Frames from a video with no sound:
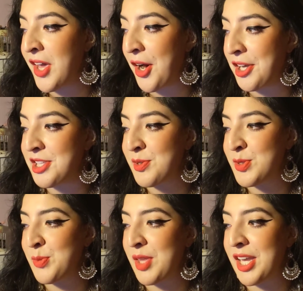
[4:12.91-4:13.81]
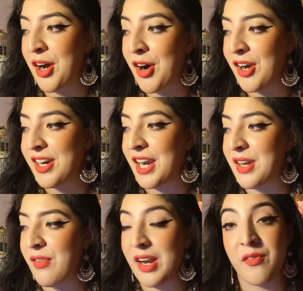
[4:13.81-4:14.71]
on YouTube, they are
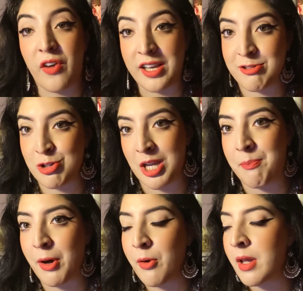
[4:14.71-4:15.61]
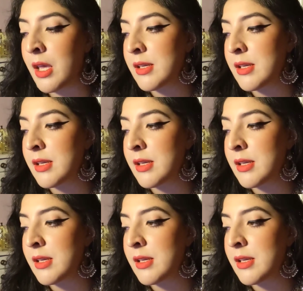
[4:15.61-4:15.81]
kind of at a faster tempo.